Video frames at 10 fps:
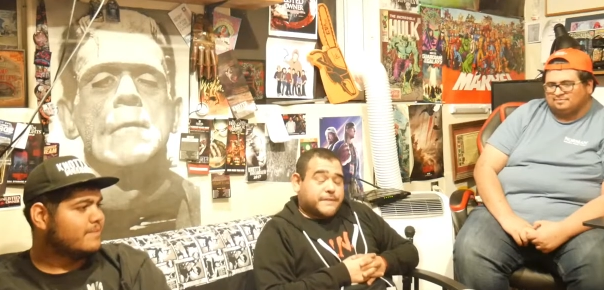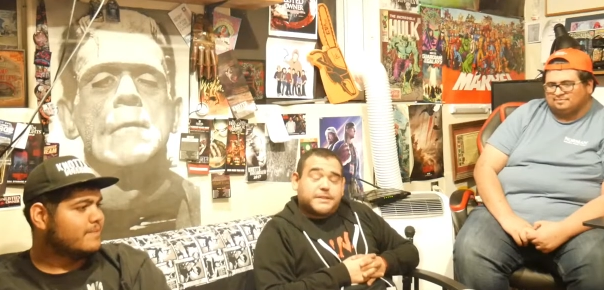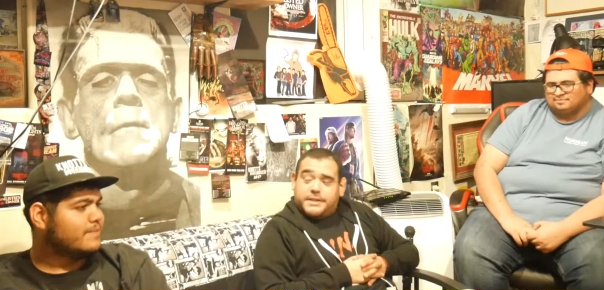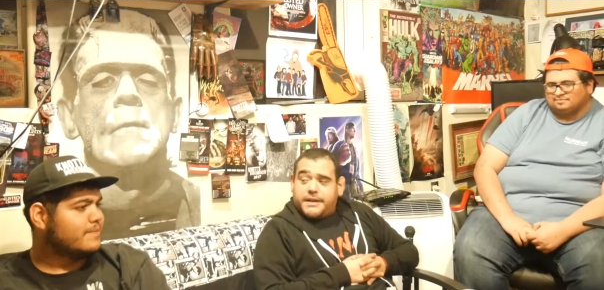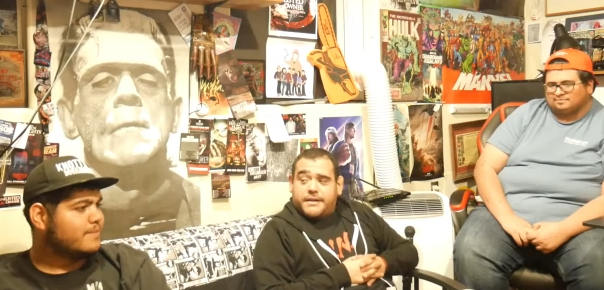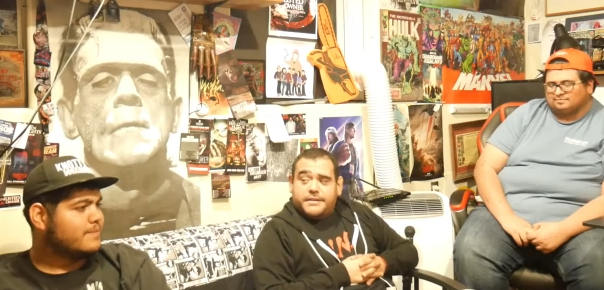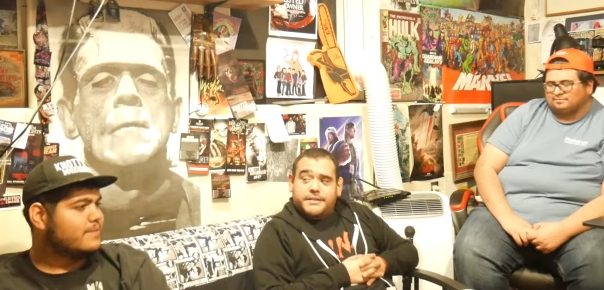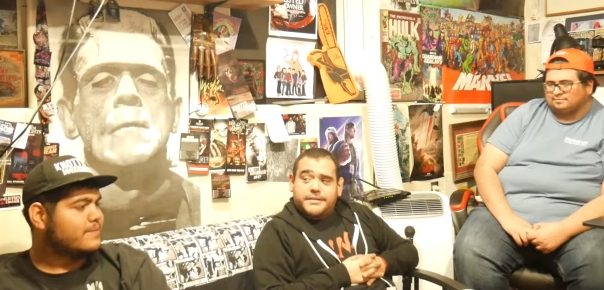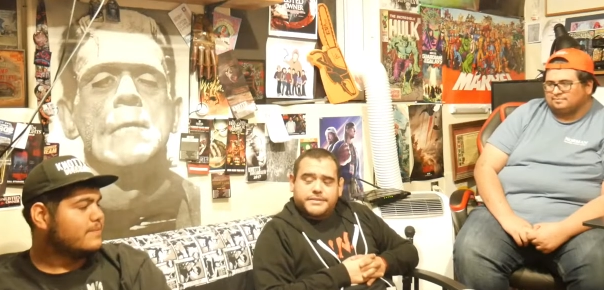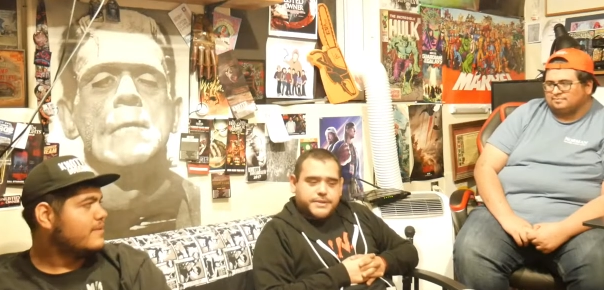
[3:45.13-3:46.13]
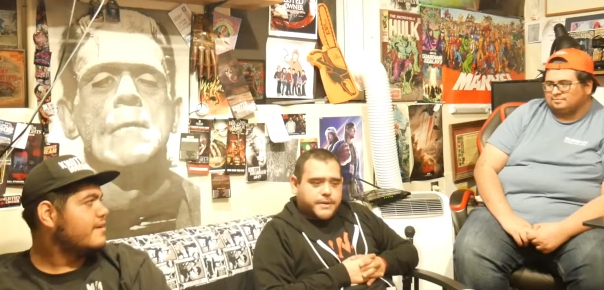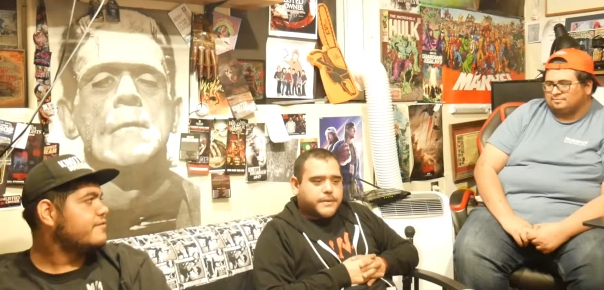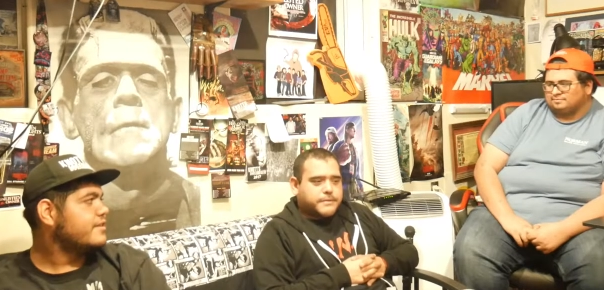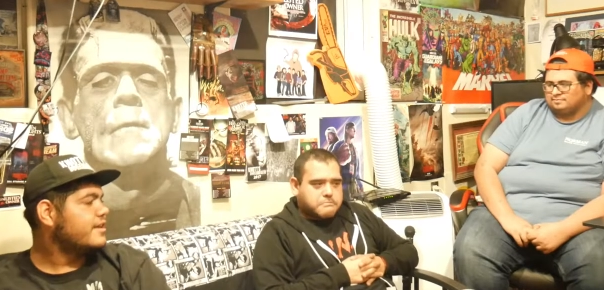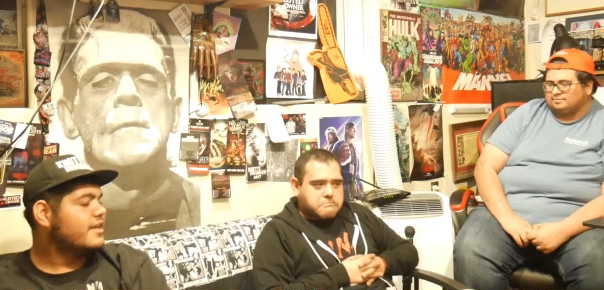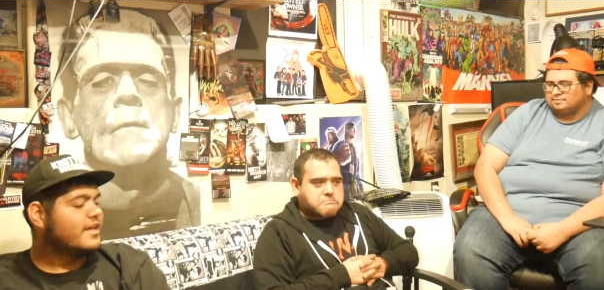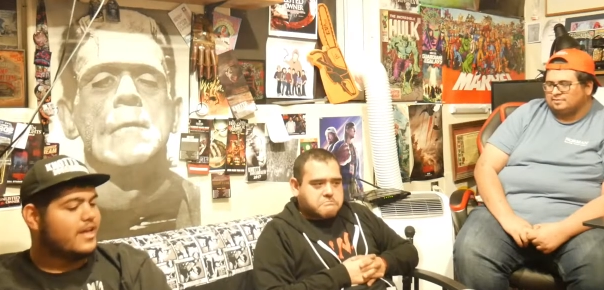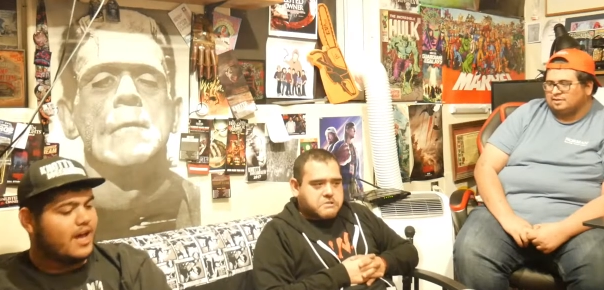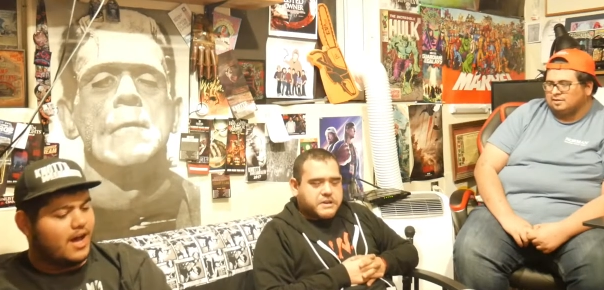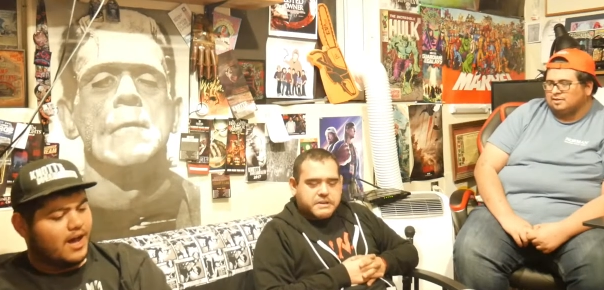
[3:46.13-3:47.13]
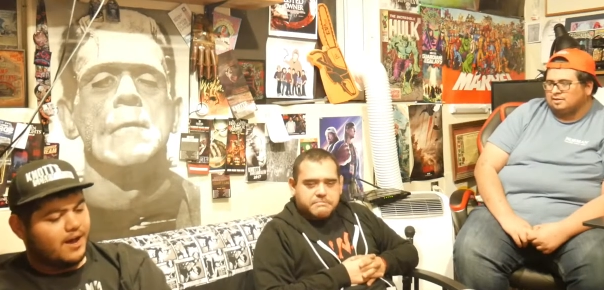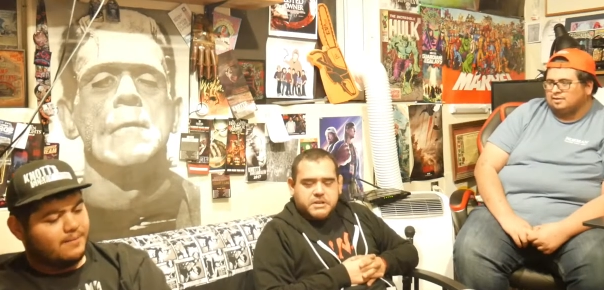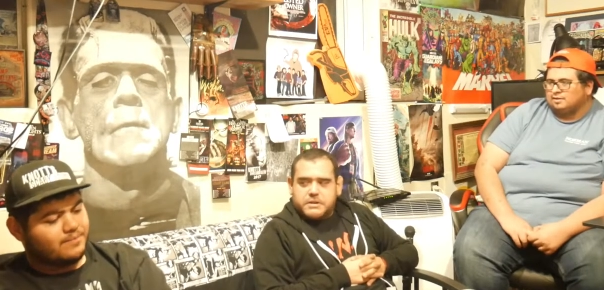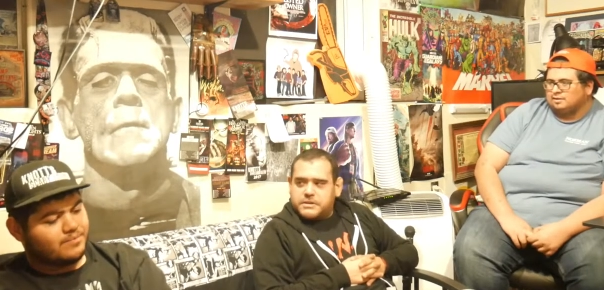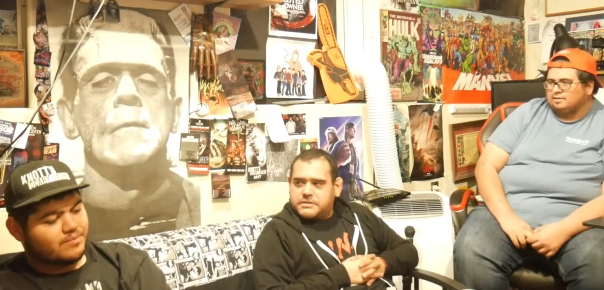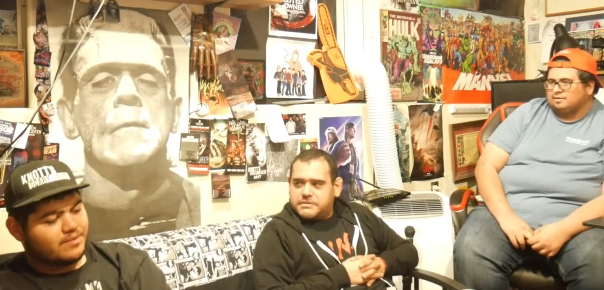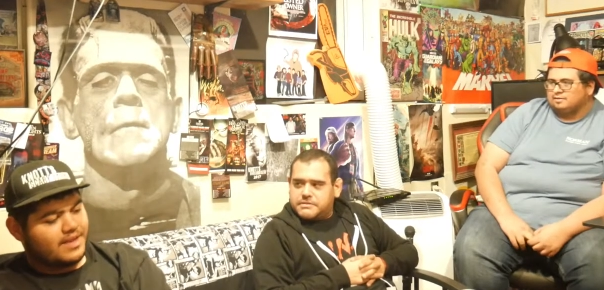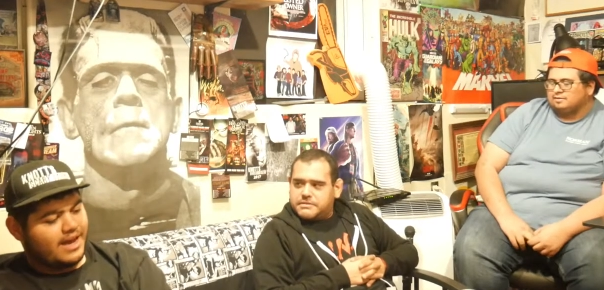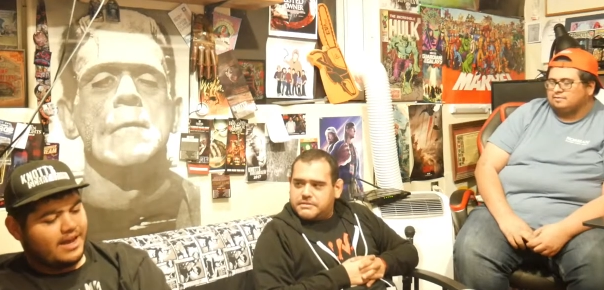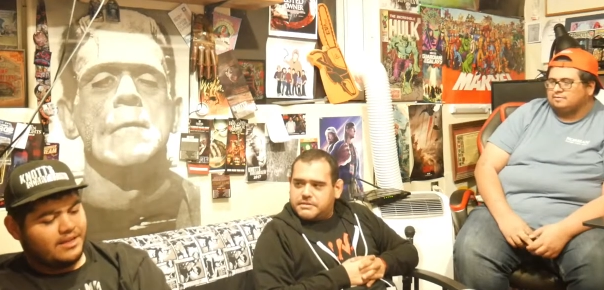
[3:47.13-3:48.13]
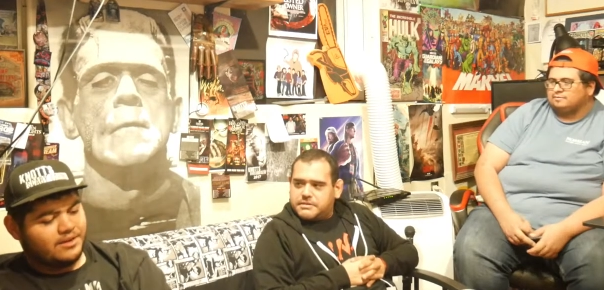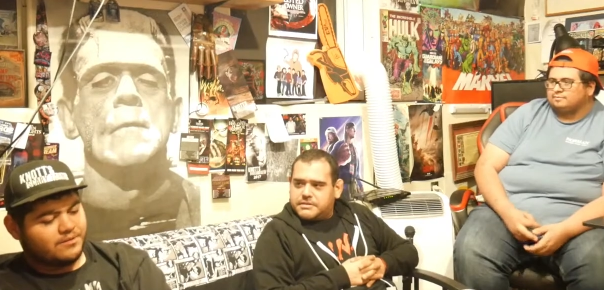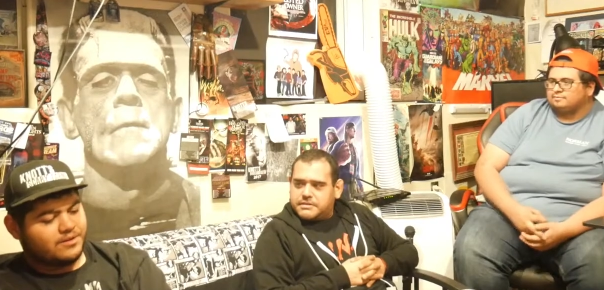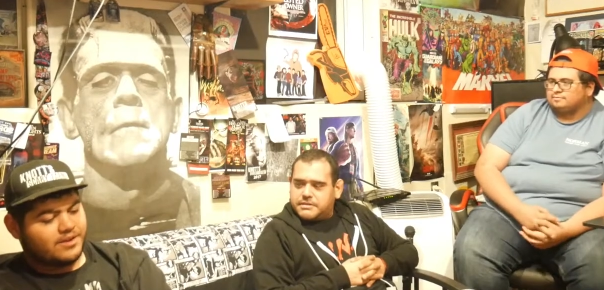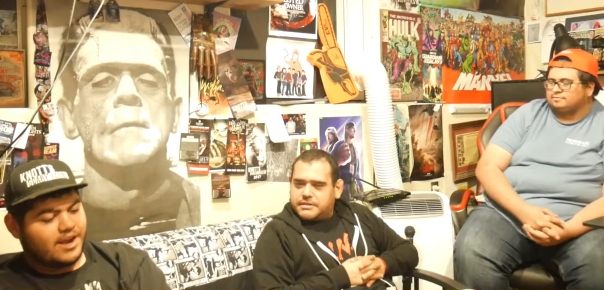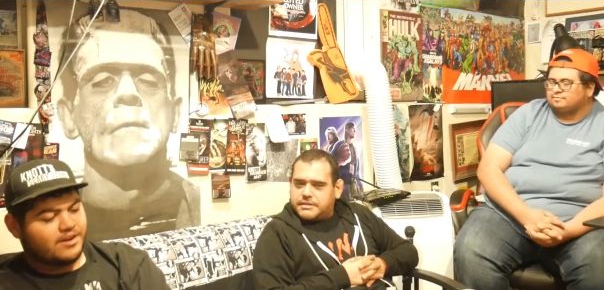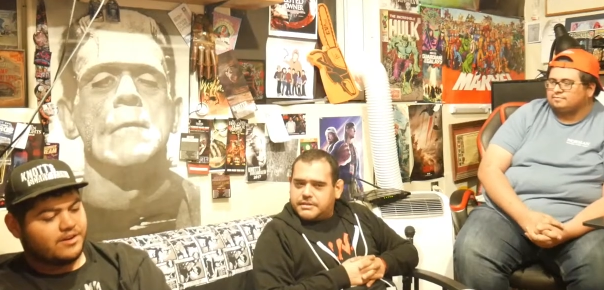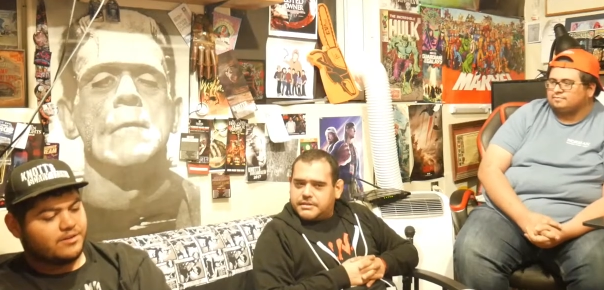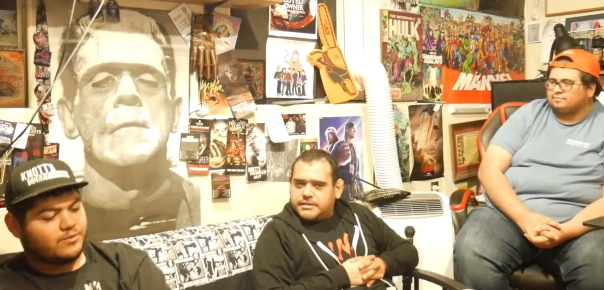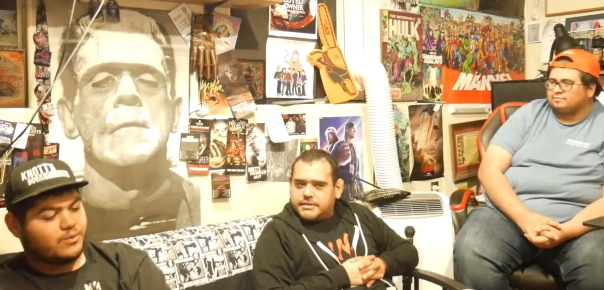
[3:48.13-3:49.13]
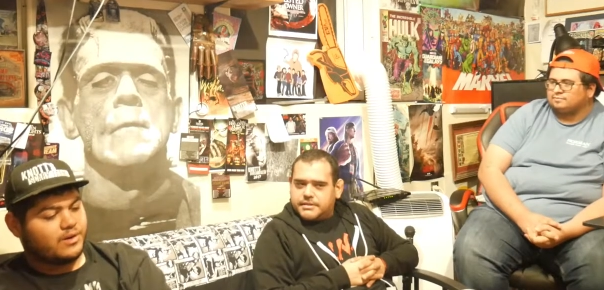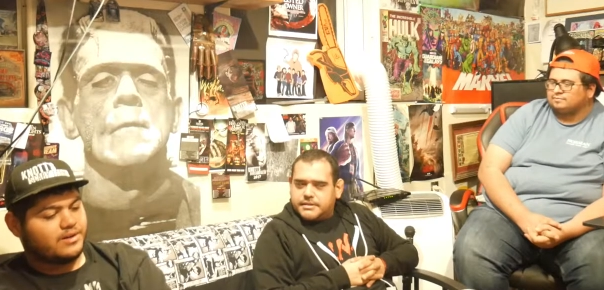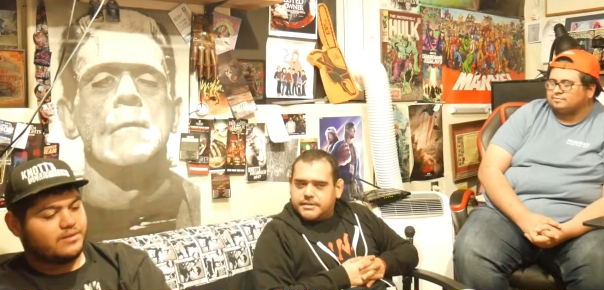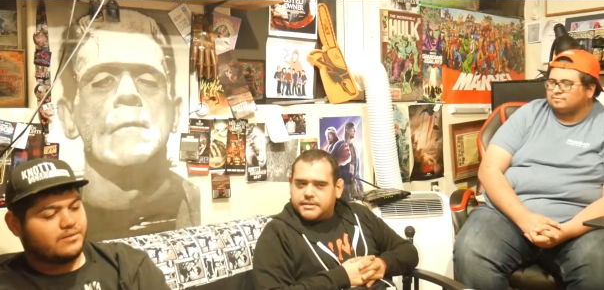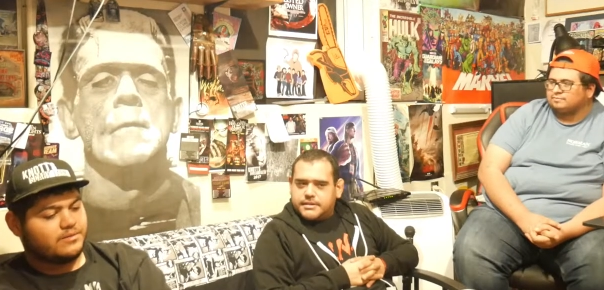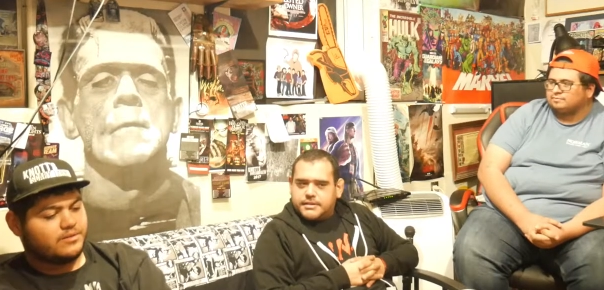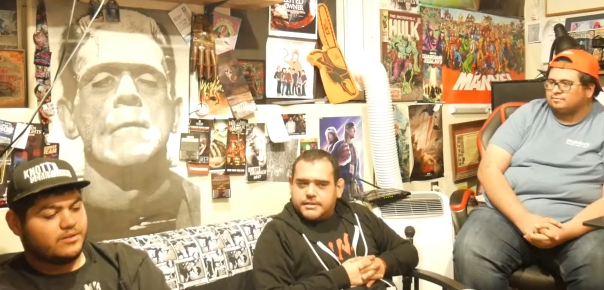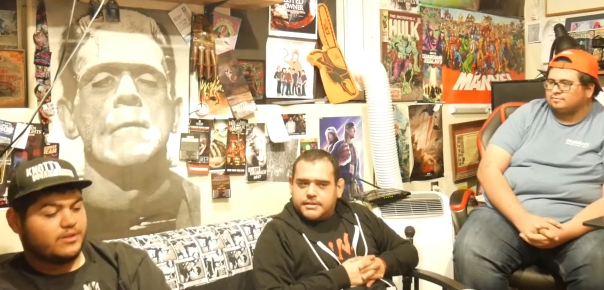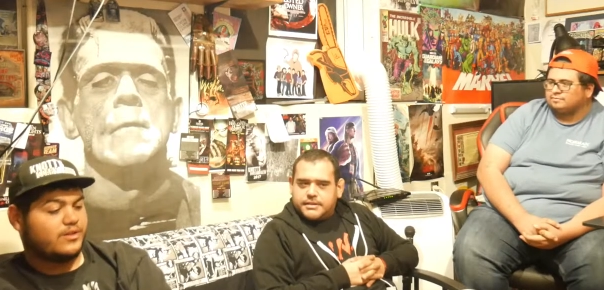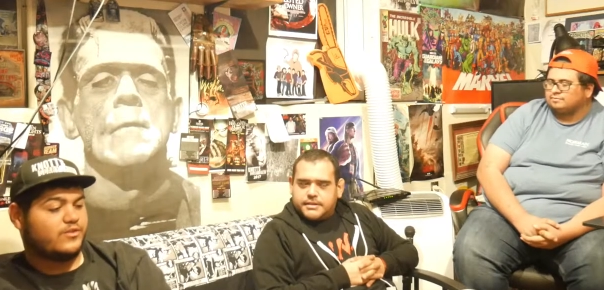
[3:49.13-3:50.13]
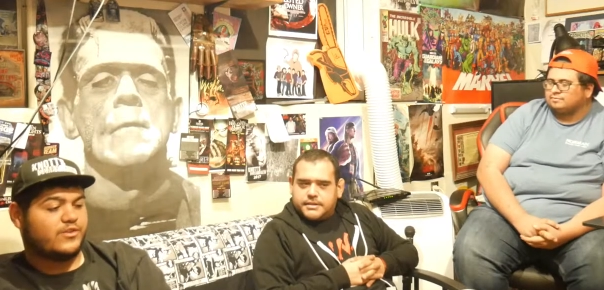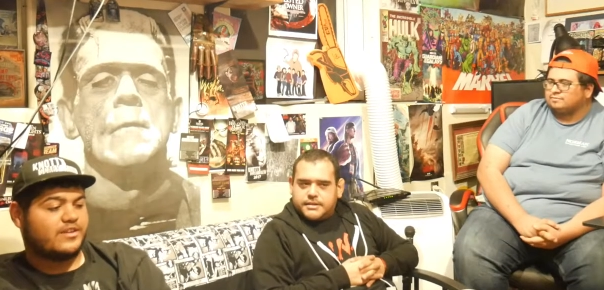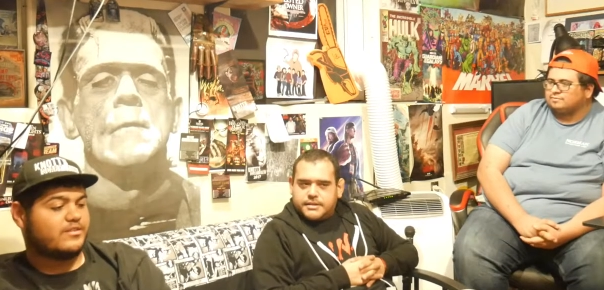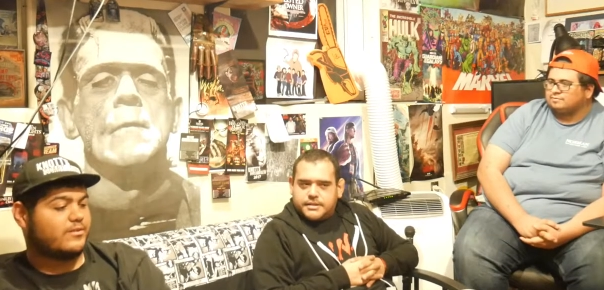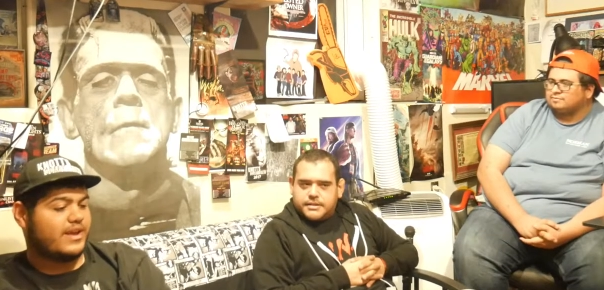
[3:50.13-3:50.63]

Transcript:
Speaker 1: fit the character. So. Definitely um,
Speaker 2: yeah, your your character is one. The, the dress, the